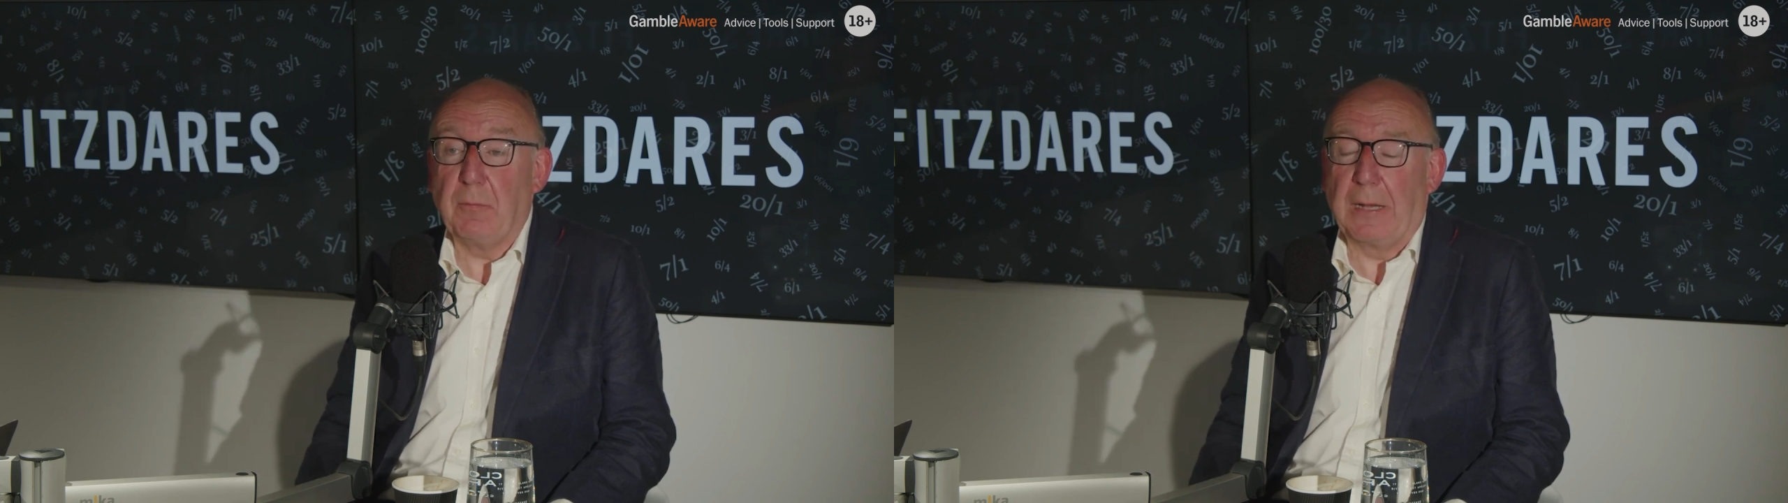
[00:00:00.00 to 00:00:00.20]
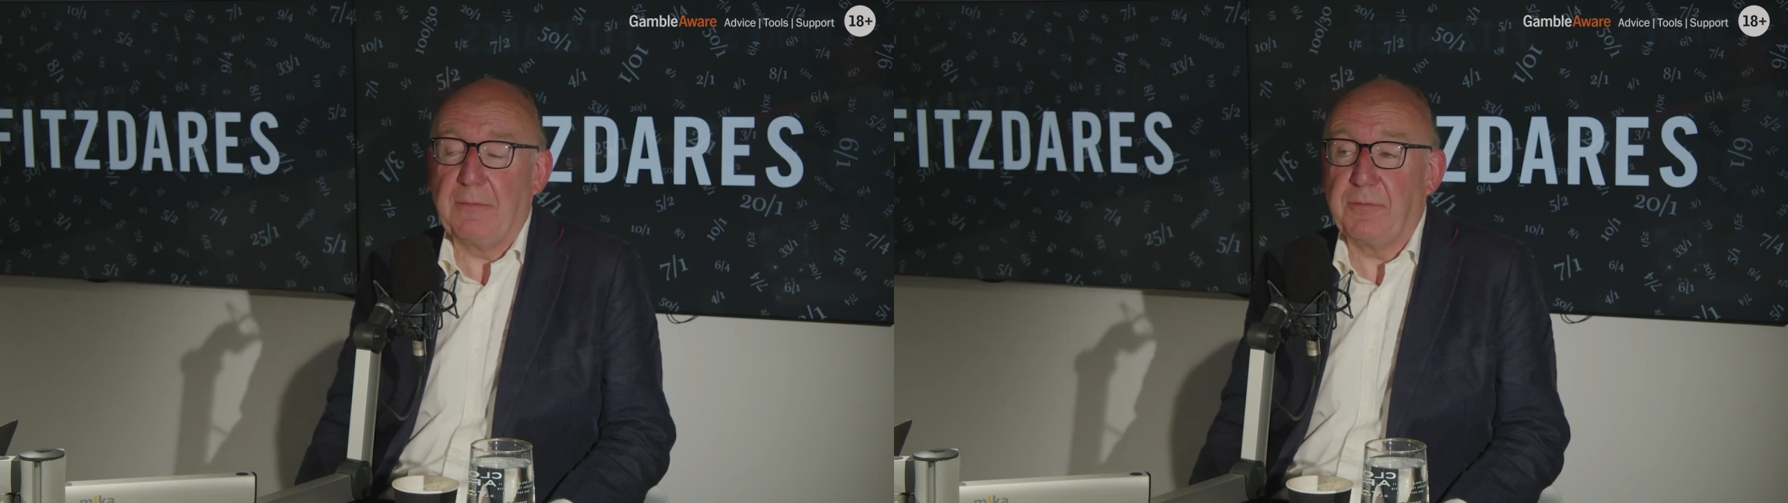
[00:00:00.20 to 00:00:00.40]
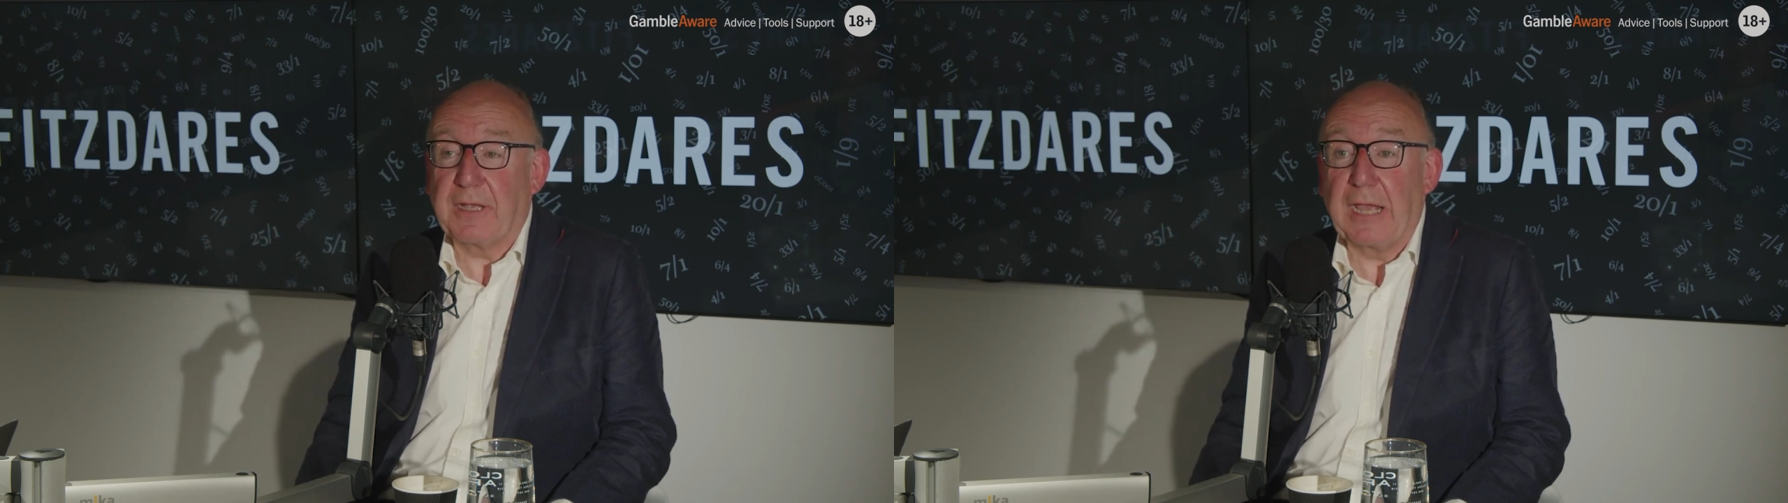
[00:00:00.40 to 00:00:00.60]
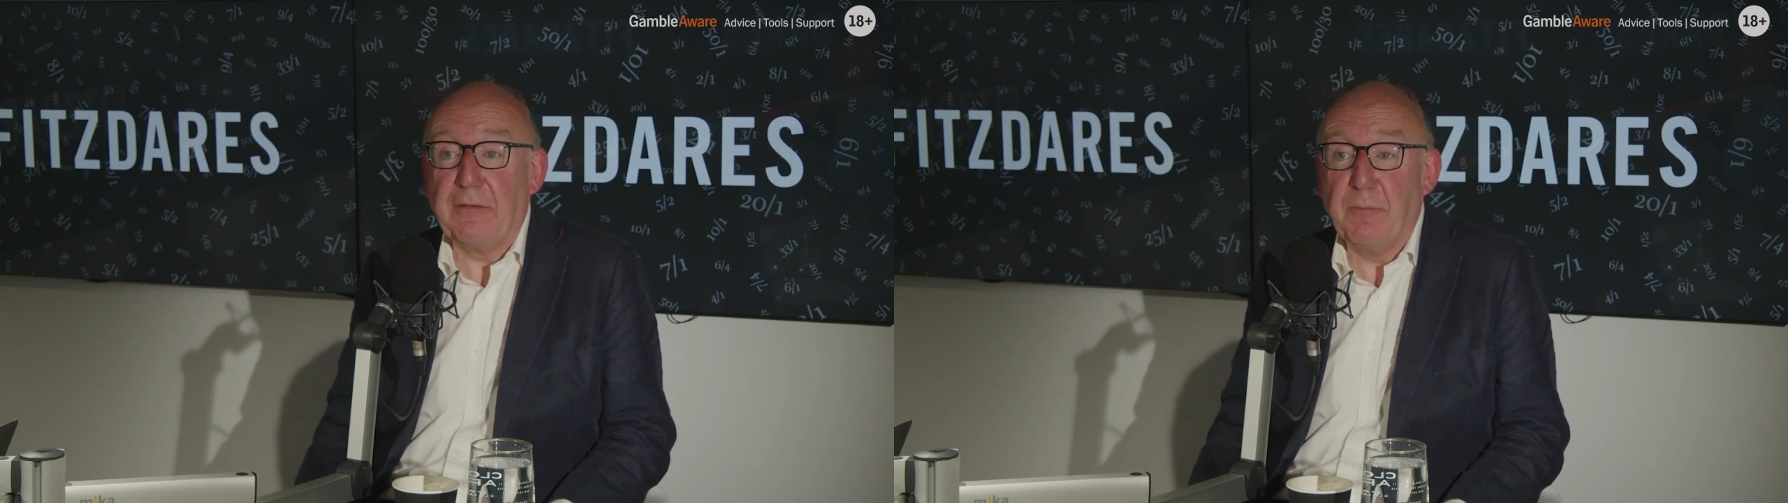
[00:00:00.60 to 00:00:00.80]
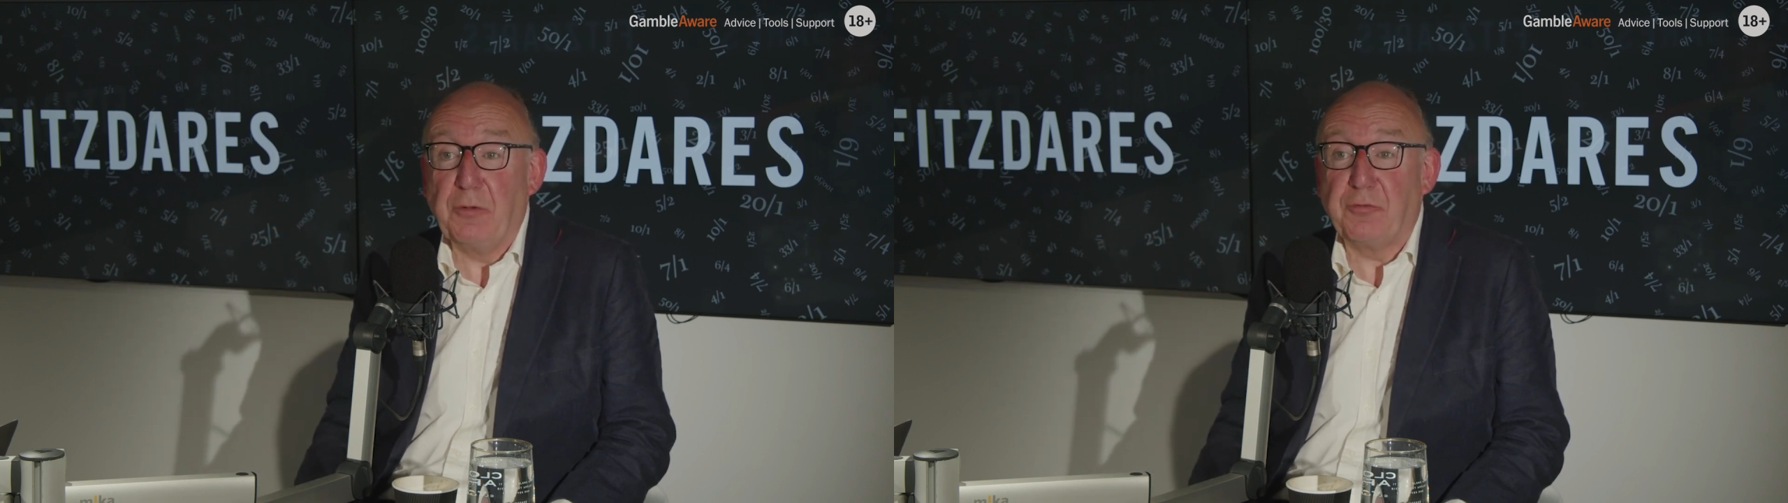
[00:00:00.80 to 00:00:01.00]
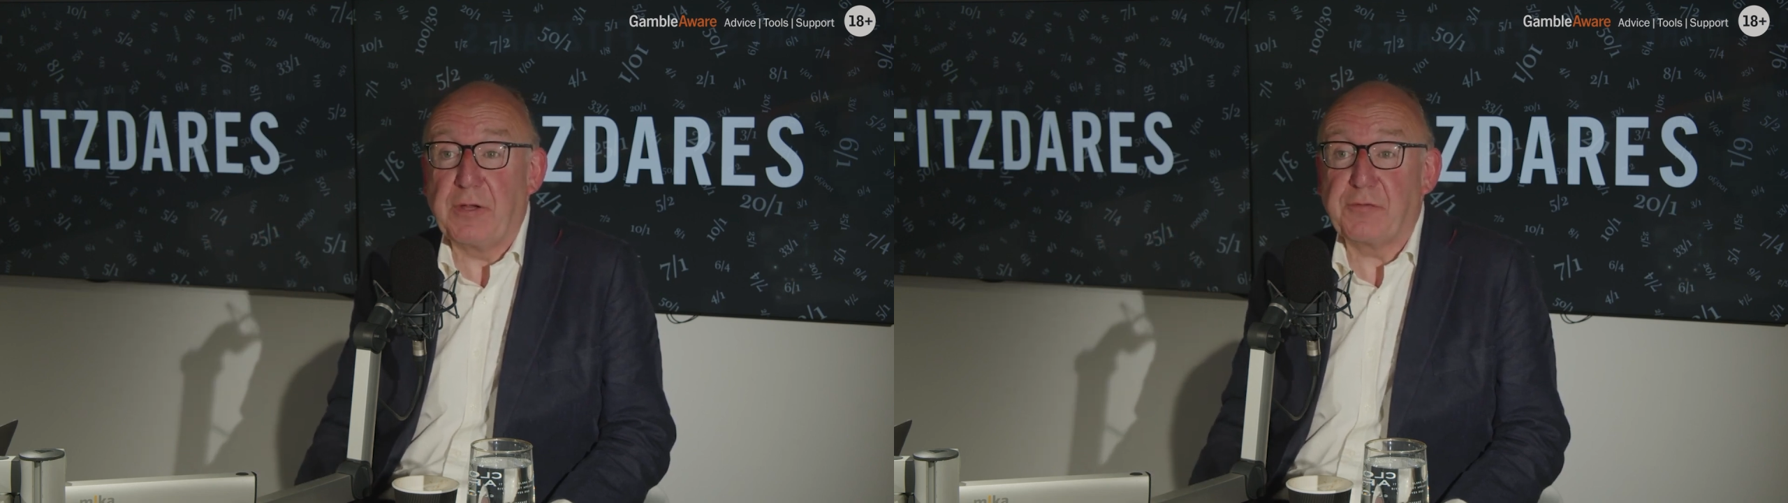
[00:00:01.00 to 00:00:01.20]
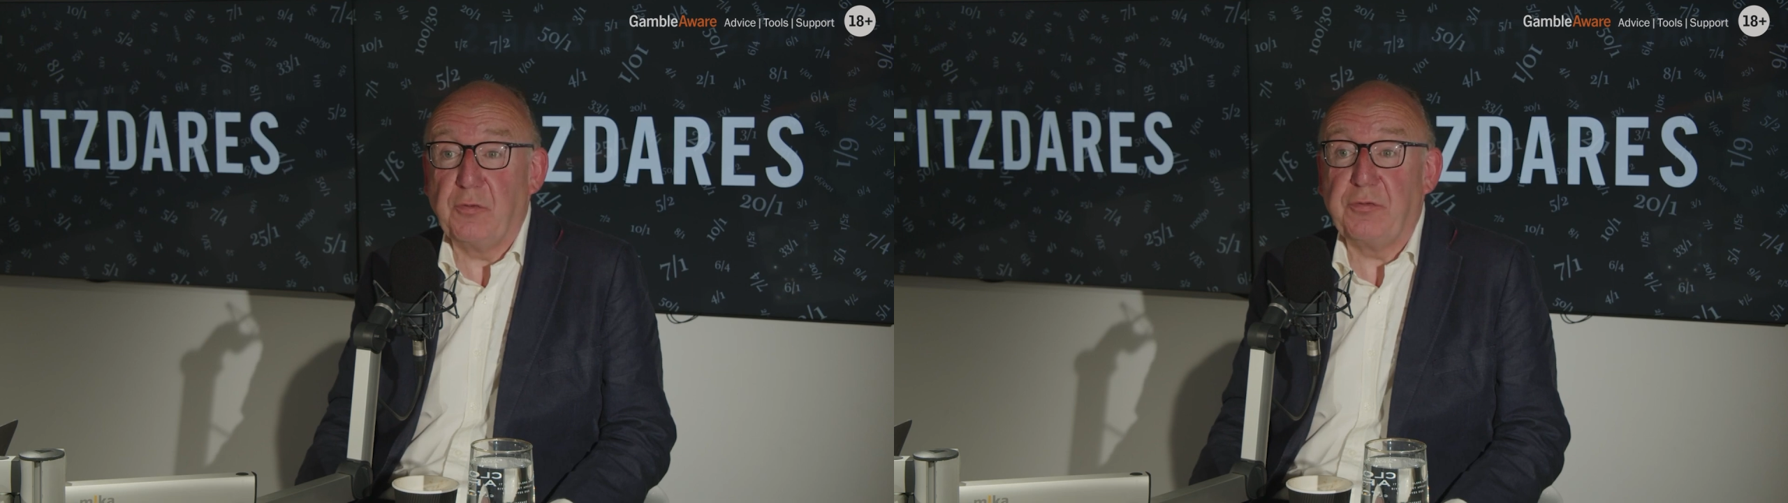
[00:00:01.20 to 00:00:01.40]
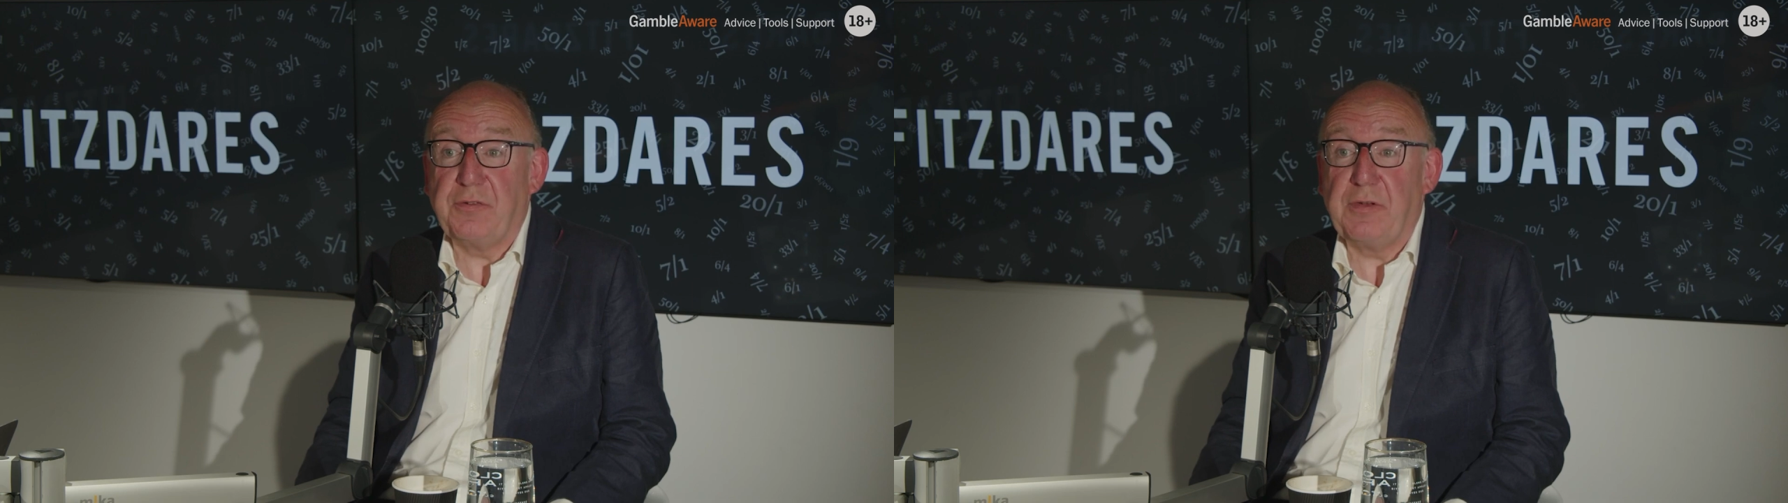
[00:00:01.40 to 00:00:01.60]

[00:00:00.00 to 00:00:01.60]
was a king of most racecourses